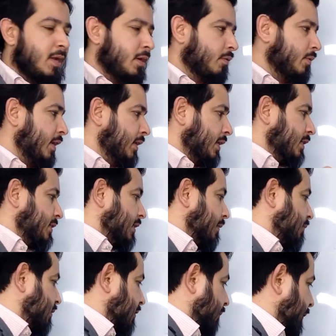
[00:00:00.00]
right? His name
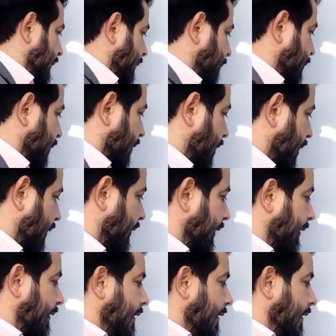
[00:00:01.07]
is Nabil Abdul Khalid.